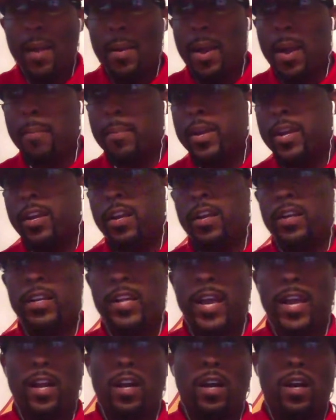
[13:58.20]
I'm hearing
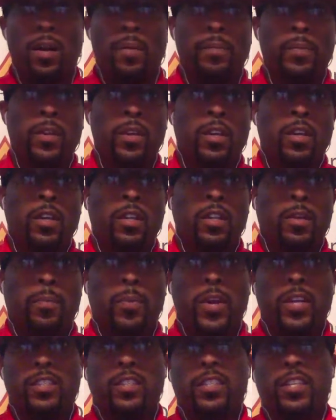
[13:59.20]
that the
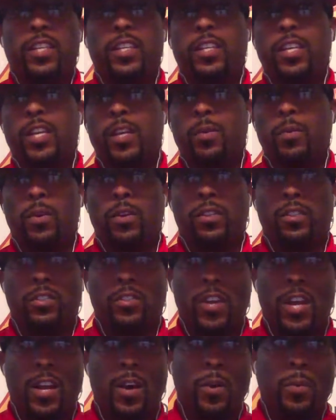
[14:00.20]
president did want to
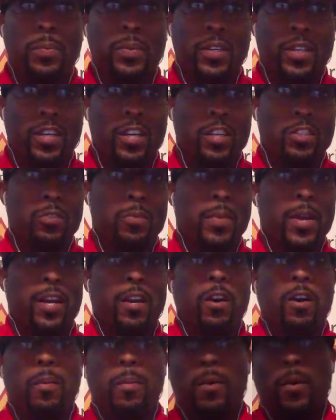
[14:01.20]
try to open the country
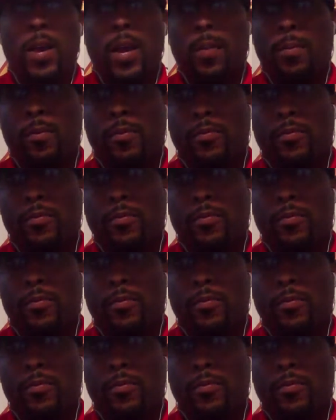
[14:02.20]
back up on April